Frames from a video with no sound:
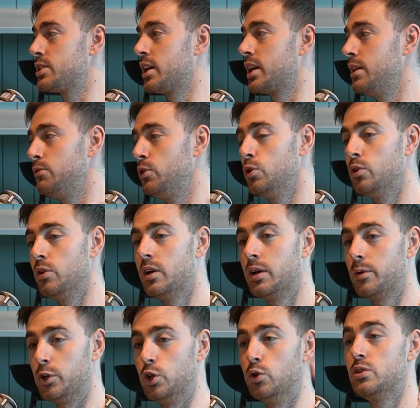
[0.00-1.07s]
like if you
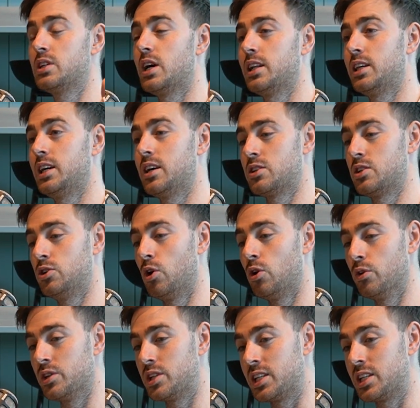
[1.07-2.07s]
use that $1,000